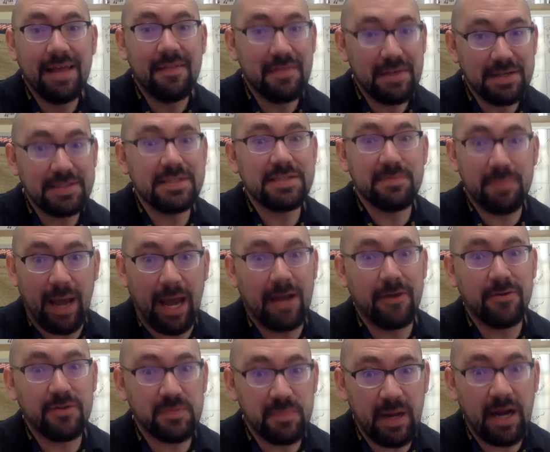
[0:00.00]
this is bad
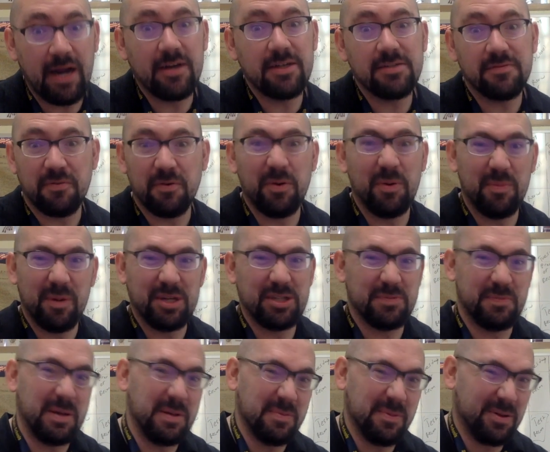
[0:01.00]
news bears for a bunch
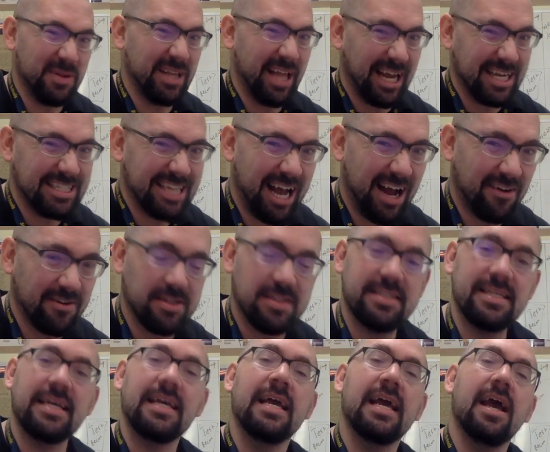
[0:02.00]
of people in that town. You
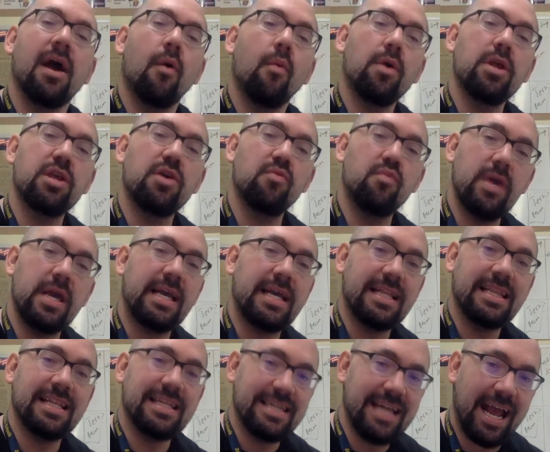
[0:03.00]
see, when you
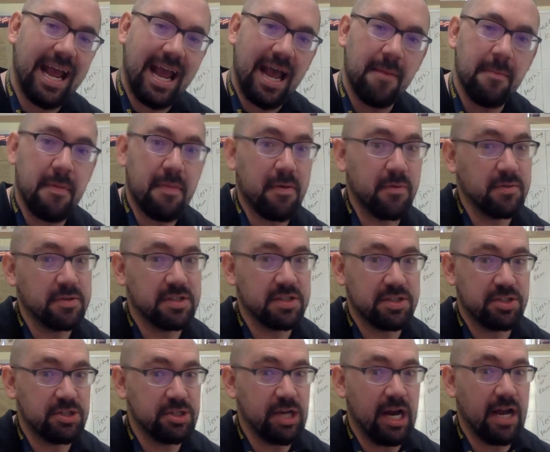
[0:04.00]
weaken the dam, and there was
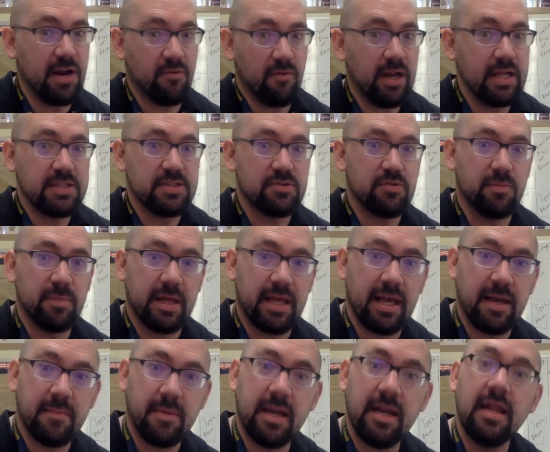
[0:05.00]
this giant rainstorm that
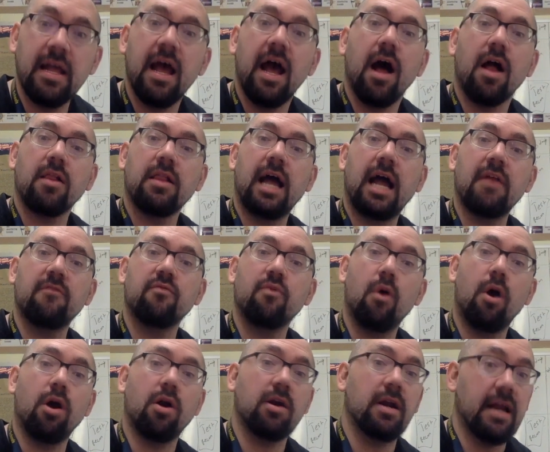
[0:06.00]
came in, a lot of
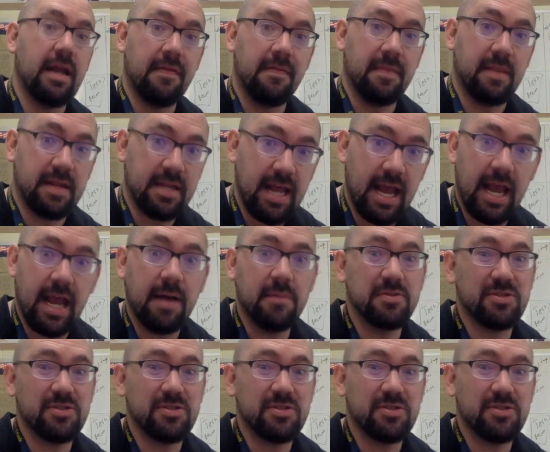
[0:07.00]
water in the dam